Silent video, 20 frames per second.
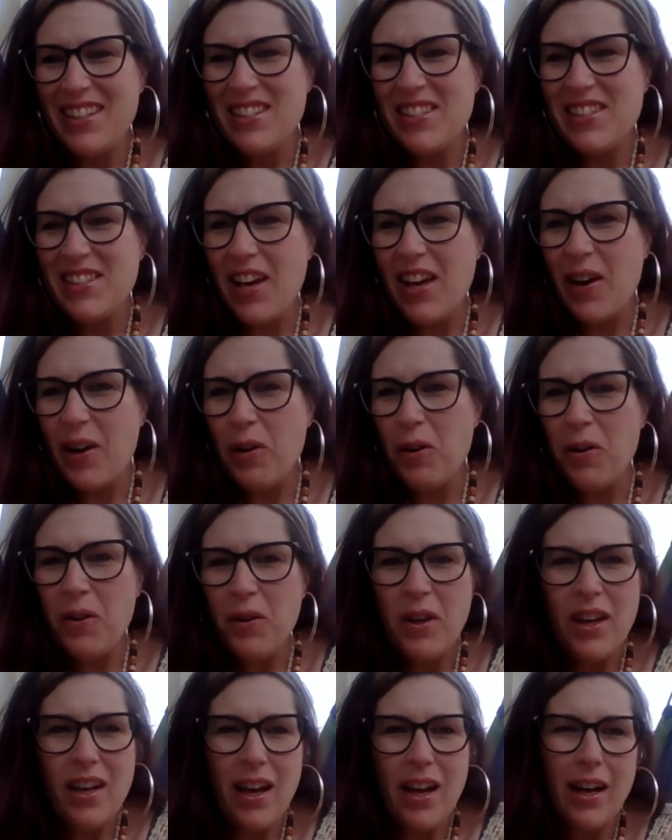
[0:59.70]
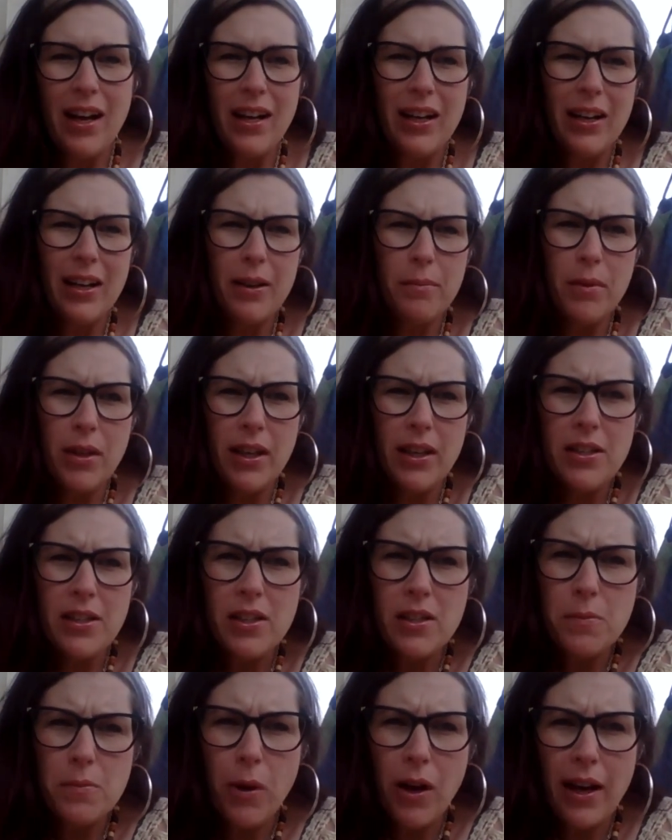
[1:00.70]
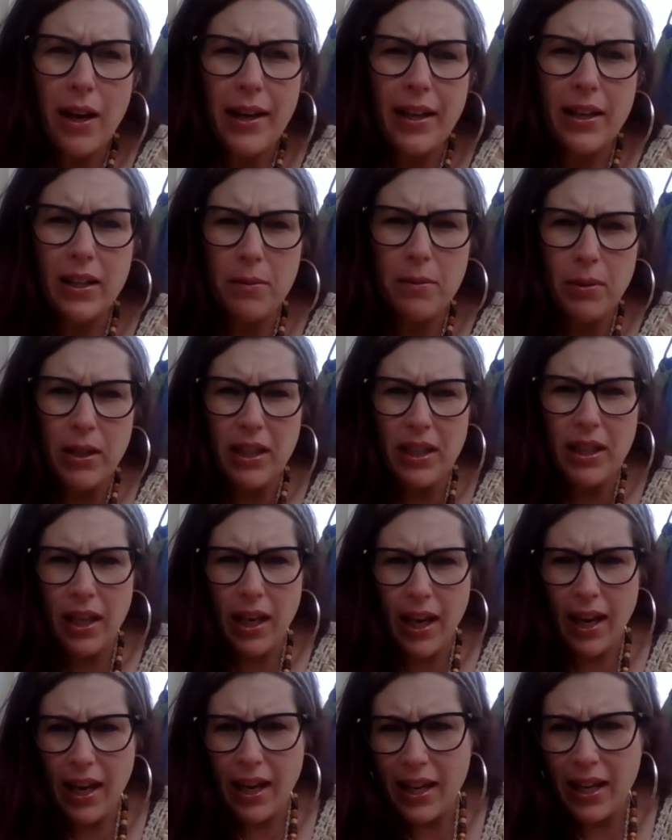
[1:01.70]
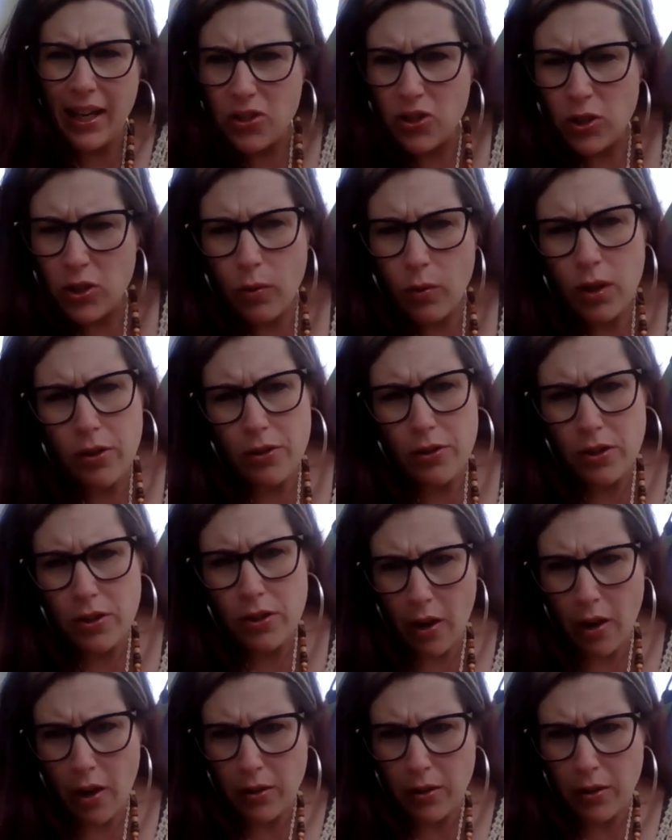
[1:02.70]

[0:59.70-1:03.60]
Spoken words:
So, this is probably going to be a shorter show